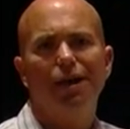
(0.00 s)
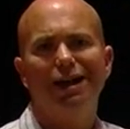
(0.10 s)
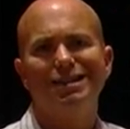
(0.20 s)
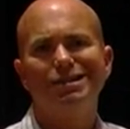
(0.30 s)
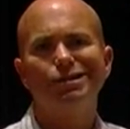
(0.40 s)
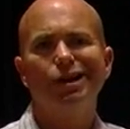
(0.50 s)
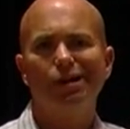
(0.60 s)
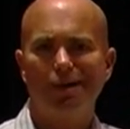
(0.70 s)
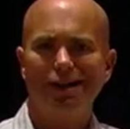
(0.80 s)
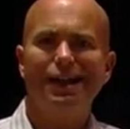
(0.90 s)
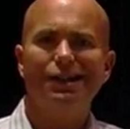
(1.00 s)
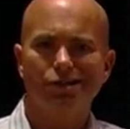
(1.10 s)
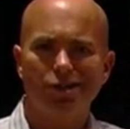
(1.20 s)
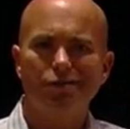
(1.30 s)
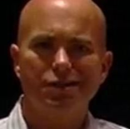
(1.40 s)
and still get my data
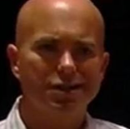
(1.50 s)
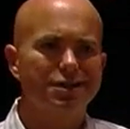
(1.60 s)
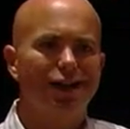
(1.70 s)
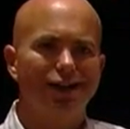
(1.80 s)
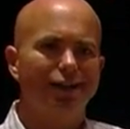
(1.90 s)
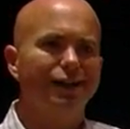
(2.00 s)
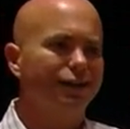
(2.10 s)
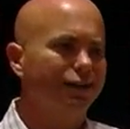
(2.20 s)
services that I like